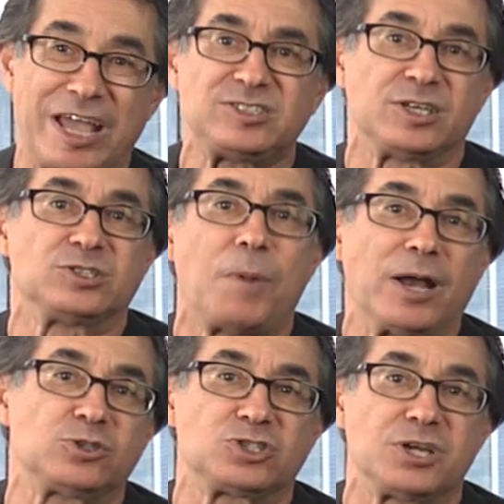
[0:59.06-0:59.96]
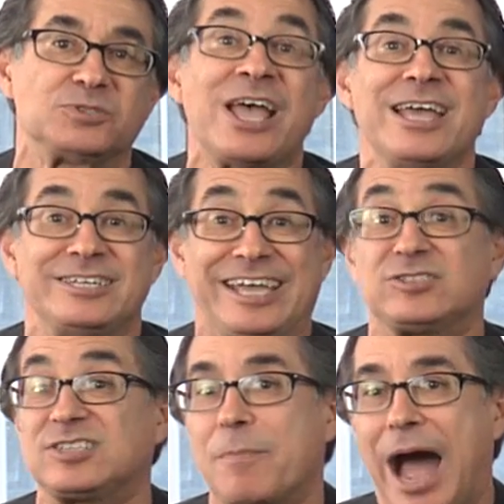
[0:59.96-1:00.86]
racing sponsorships to
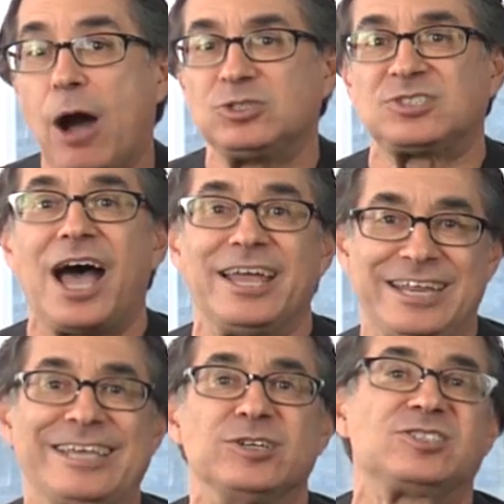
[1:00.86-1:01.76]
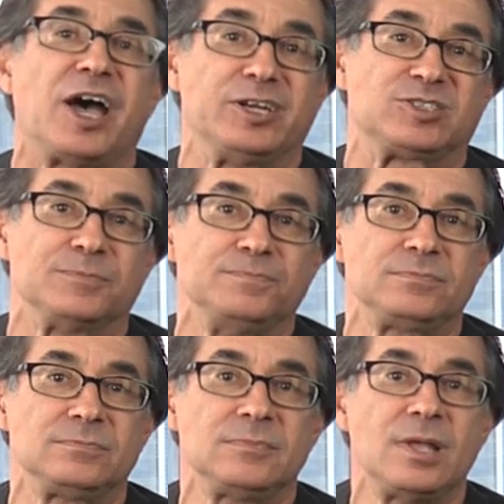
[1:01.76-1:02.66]
get some outside insights.
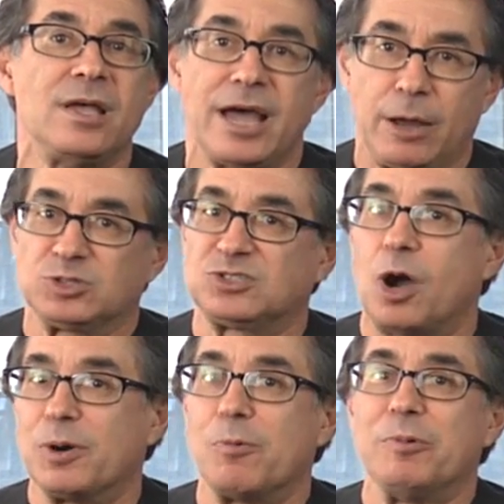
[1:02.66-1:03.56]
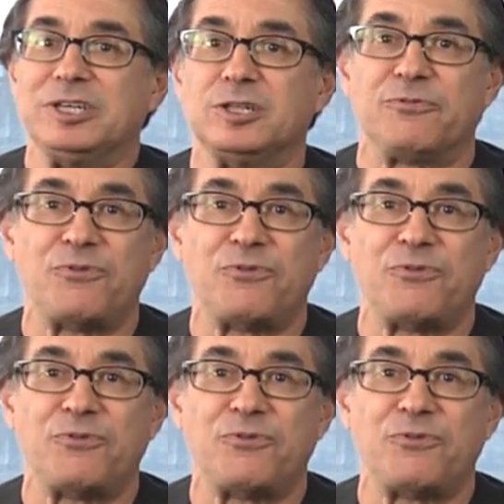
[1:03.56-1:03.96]
I was sober when we did the